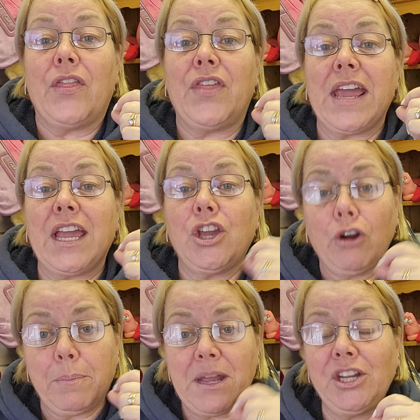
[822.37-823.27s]
The
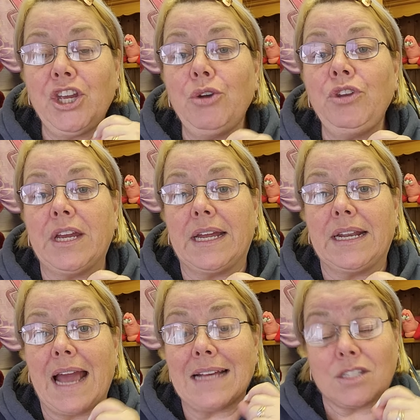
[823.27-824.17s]
European Union
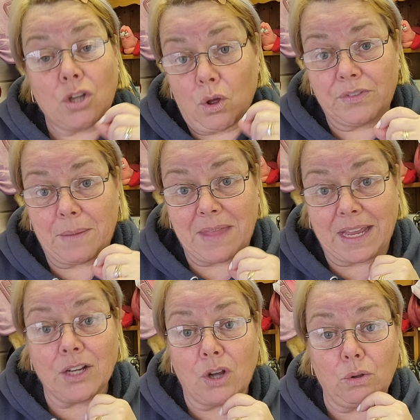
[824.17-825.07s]
has told them they
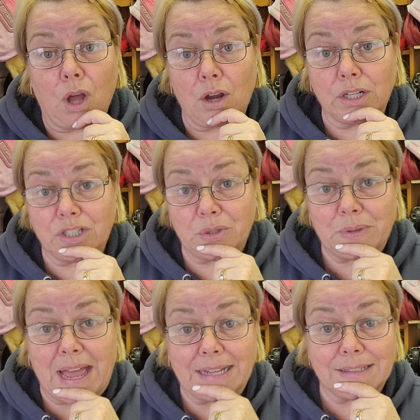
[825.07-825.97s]
can no longer do
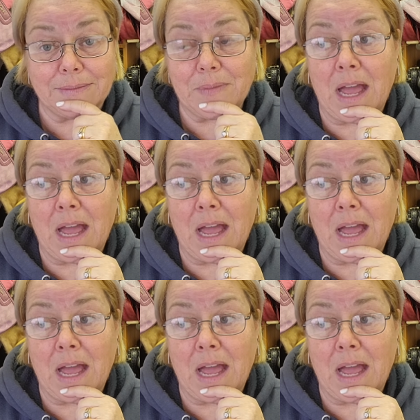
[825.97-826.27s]
that.